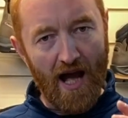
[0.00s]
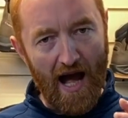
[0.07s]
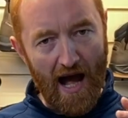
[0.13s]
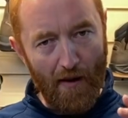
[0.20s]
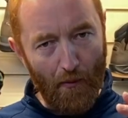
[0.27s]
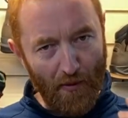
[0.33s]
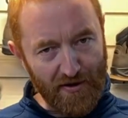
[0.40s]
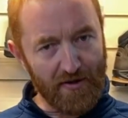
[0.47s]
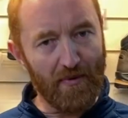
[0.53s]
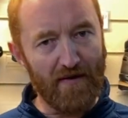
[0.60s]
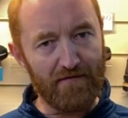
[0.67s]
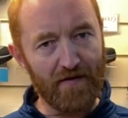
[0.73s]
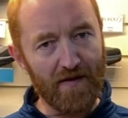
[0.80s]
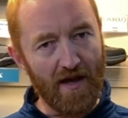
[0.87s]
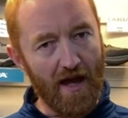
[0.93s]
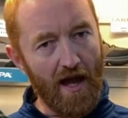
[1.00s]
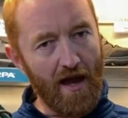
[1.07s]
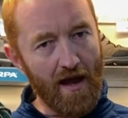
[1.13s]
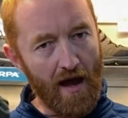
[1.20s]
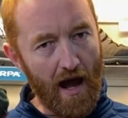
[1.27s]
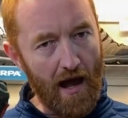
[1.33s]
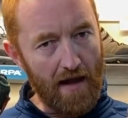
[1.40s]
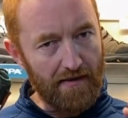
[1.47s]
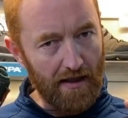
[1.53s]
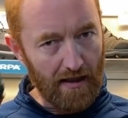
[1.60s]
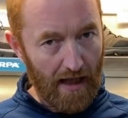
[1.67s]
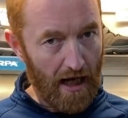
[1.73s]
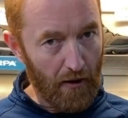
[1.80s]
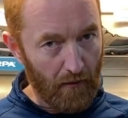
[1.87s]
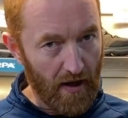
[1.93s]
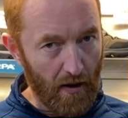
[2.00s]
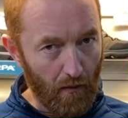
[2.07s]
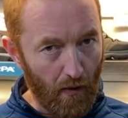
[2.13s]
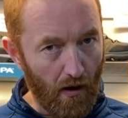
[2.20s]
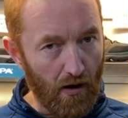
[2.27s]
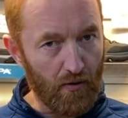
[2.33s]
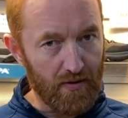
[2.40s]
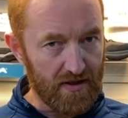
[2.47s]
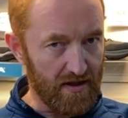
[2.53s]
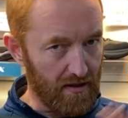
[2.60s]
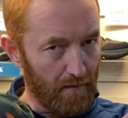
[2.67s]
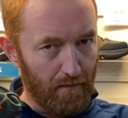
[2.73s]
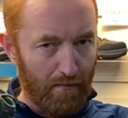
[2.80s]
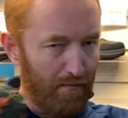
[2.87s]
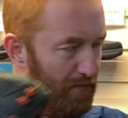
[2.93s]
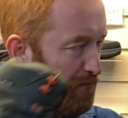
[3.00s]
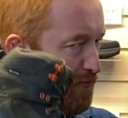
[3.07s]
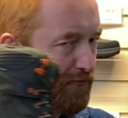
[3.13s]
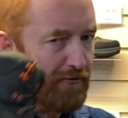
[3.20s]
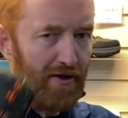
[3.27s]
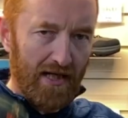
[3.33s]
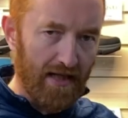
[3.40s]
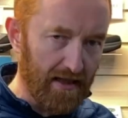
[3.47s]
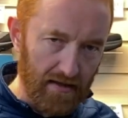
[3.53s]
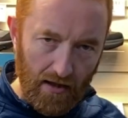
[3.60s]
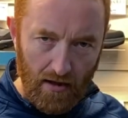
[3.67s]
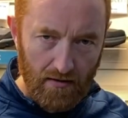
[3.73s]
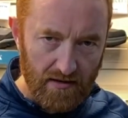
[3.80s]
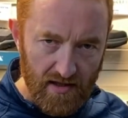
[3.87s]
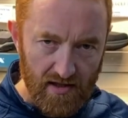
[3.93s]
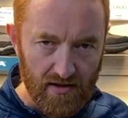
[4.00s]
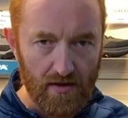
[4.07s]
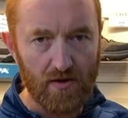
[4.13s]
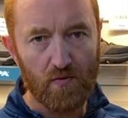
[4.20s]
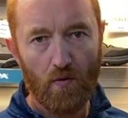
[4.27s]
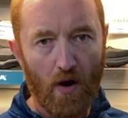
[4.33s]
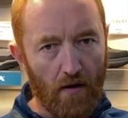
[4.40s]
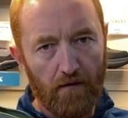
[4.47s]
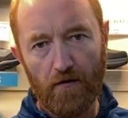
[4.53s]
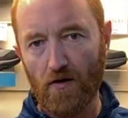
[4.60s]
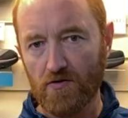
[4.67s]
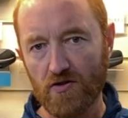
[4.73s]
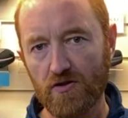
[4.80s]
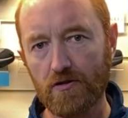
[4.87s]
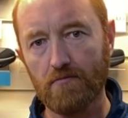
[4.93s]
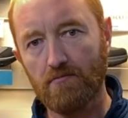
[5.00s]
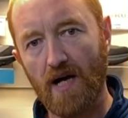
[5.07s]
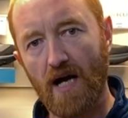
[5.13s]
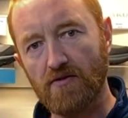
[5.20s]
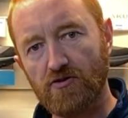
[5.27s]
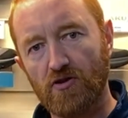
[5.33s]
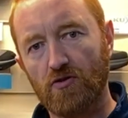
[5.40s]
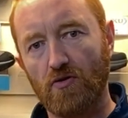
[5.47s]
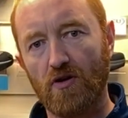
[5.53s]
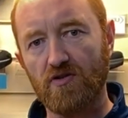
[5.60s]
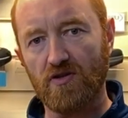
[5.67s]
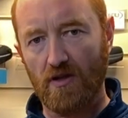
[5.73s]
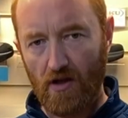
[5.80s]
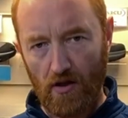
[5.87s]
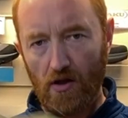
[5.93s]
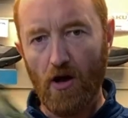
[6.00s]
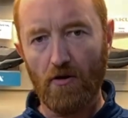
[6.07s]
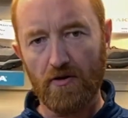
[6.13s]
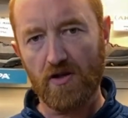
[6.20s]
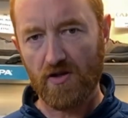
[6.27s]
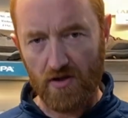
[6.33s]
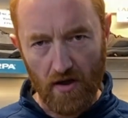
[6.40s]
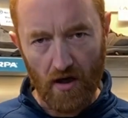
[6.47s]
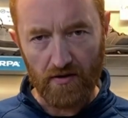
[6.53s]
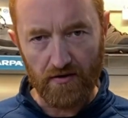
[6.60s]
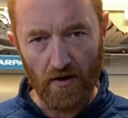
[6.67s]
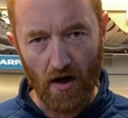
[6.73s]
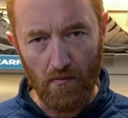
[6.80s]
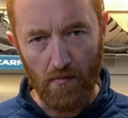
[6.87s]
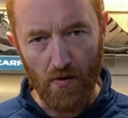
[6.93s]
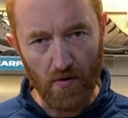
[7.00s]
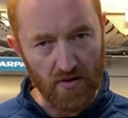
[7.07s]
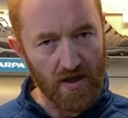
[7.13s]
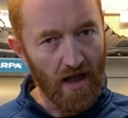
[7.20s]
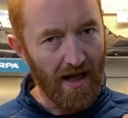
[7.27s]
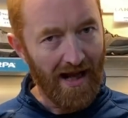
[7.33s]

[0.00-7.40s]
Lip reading: We do every year the lightweight walk, which is a brilliant long distance walk, 40 some miles across the glorious North York moors,